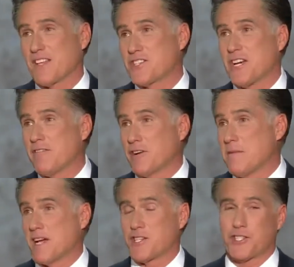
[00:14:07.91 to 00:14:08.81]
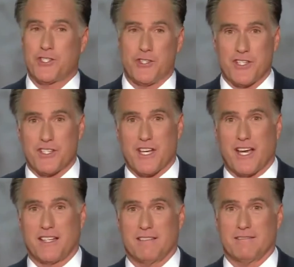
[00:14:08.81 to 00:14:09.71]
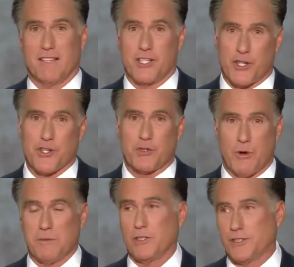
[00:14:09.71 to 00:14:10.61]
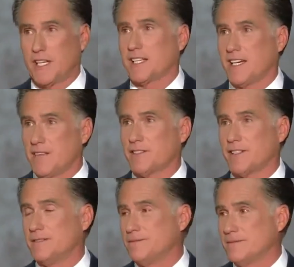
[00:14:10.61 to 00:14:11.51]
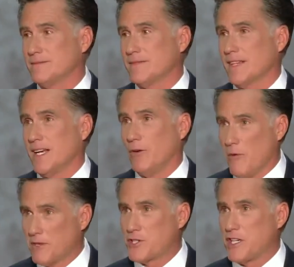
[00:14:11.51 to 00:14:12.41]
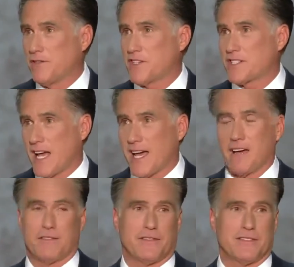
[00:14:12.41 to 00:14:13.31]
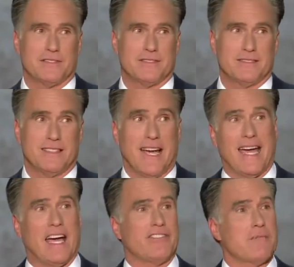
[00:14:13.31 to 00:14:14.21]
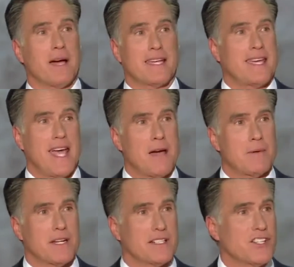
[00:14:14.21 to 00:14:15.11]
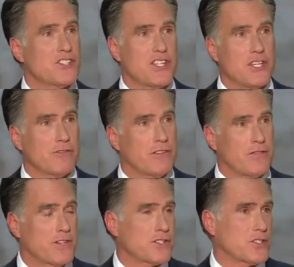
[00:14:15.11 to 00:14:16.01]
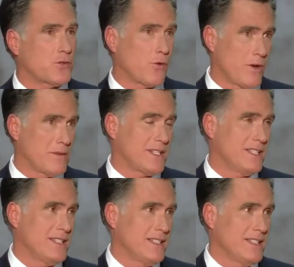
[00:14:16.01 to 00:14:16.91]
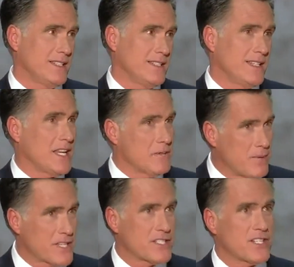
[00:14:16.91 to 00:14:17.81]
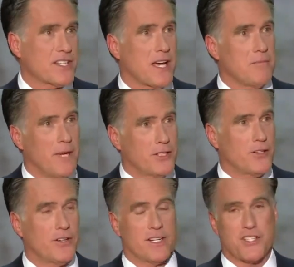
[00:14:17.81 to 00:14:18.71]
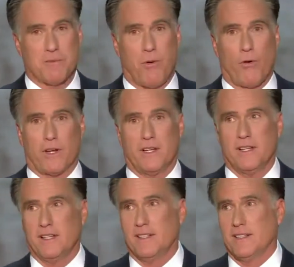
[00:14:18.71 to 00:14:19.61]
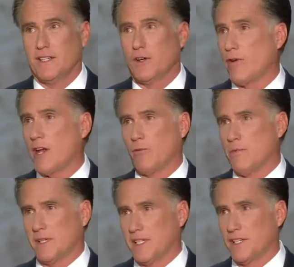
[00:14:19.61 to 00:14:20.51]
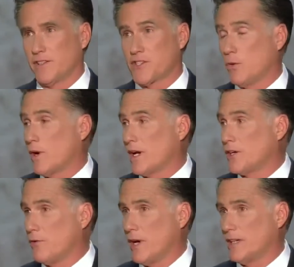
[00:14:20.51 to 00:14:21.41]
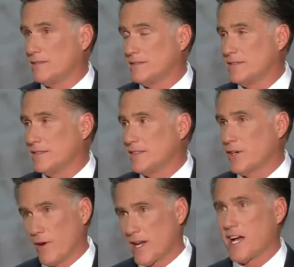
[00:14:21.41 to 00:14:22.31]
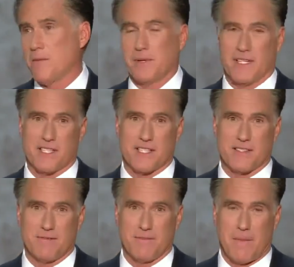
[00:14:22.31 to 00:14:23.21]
As governor of Massachusetts, I chose a woman lieutenant governor, a woman chief of staff. Half of my cabinet and senior officials were women. And in business, I mentored and supported great women leaders who went on to run great companies.